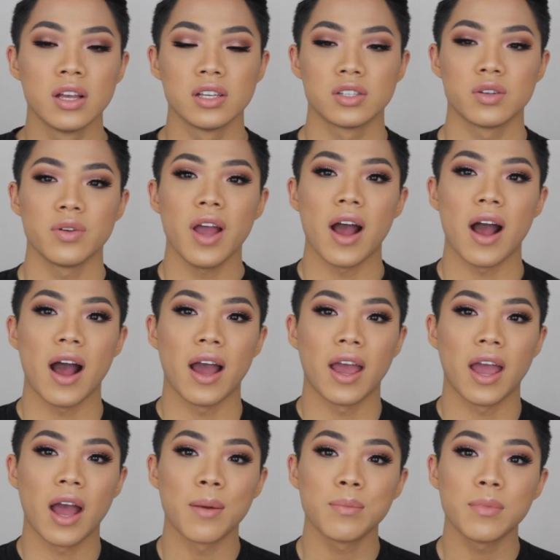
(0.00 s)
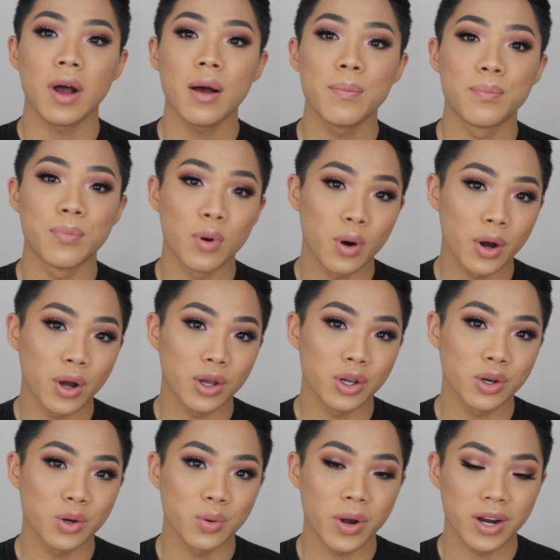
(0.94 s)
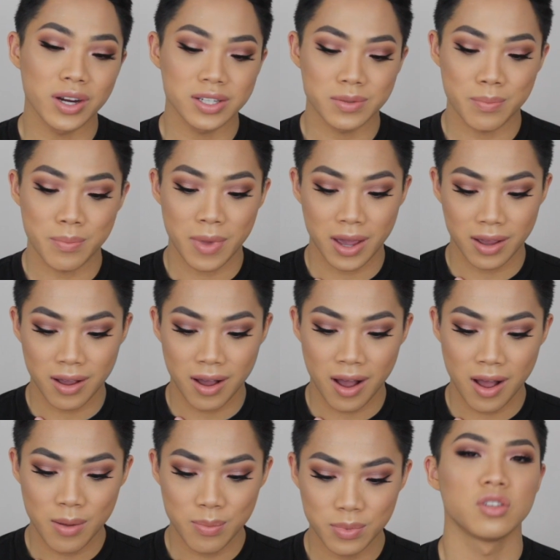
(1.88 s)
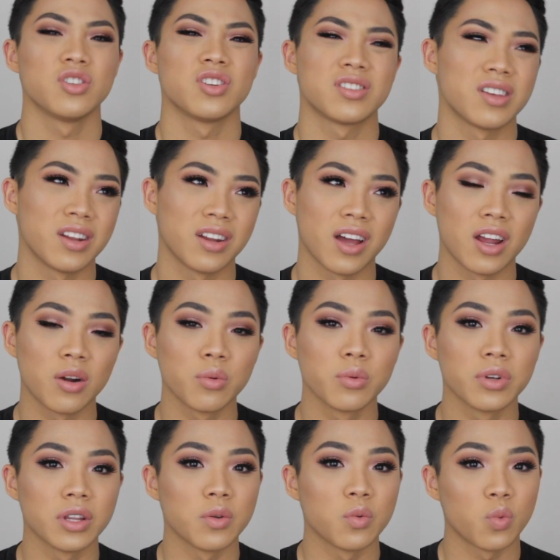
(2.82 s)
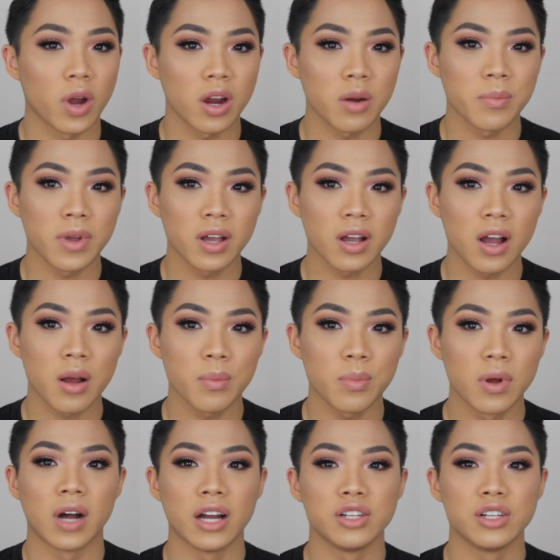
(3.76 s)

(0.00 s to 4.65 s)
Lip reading: So yeah, I am a boy who wears makeup. Just kidding, I don't really wear makeup.